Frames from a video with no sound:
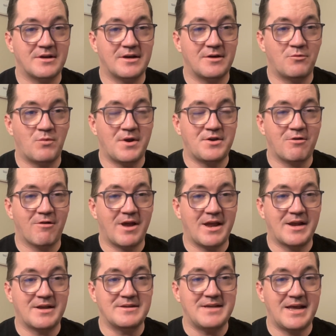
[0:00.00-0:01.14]
When you're a
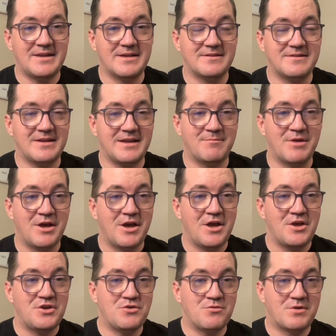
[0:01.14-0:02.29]
contending team,
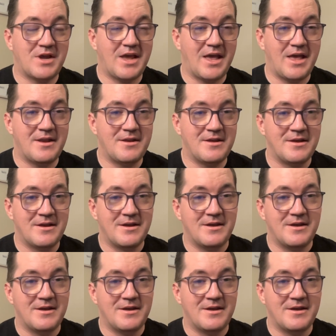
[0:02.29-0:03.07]
you can,